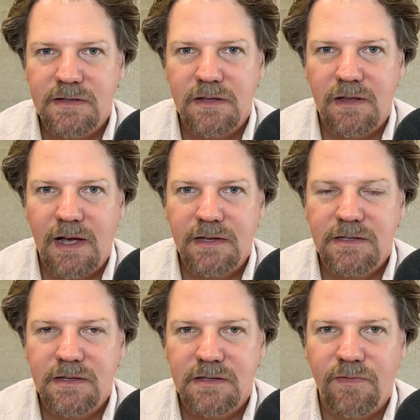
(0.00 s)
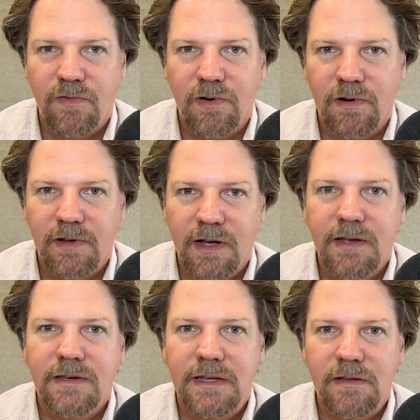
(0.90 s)
the license for
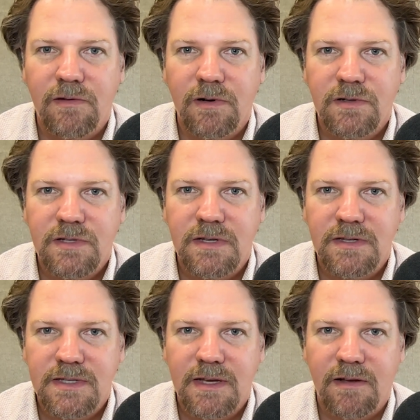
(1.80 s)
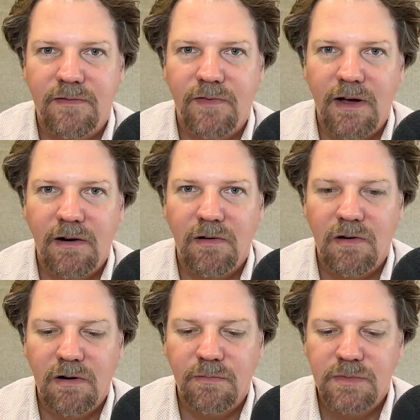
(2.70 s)
gun dealers to sell
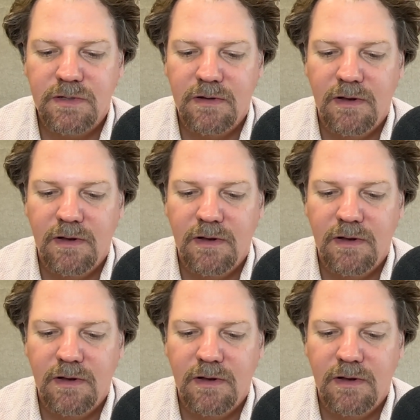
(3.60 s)
firearms.